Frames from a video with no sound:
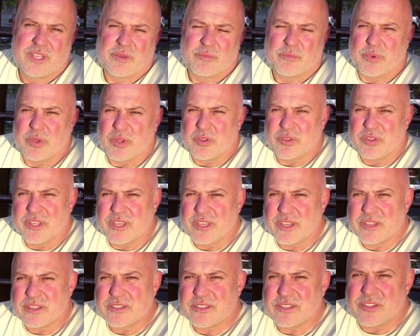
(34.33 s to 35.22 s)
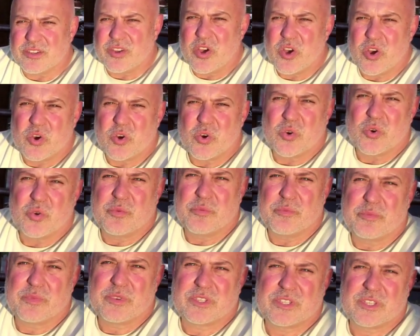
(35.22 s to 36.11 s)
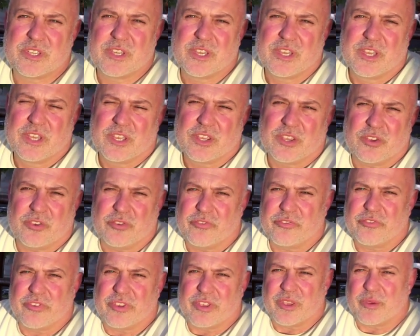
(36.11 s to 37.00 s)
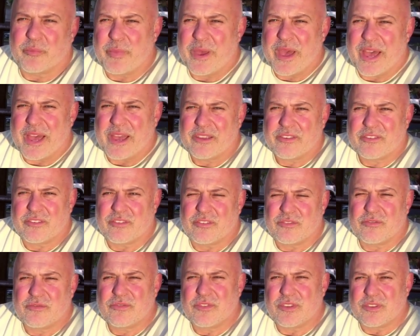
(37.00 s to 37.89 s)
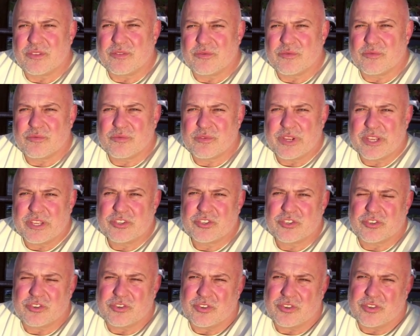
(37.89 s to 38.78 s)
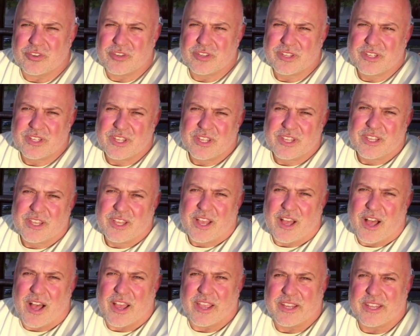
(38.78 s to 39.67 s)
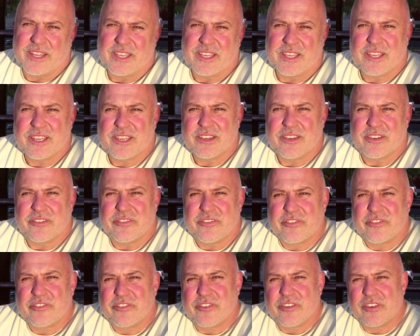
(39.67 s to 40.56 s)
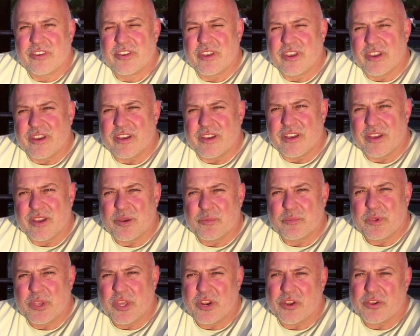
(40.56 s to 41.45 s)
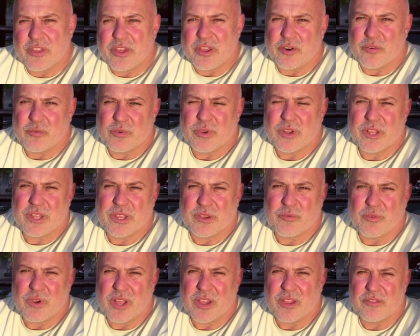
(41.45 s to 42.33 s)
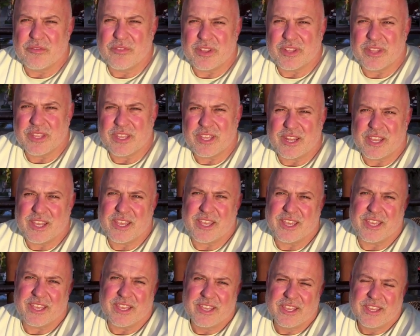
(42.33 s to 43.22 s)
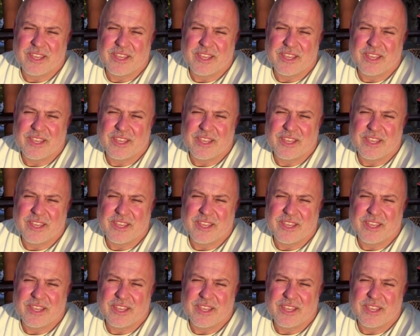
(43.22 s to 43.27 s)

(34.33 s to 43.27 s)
buildings and homes using passive and regional ideas, that are really relevant today.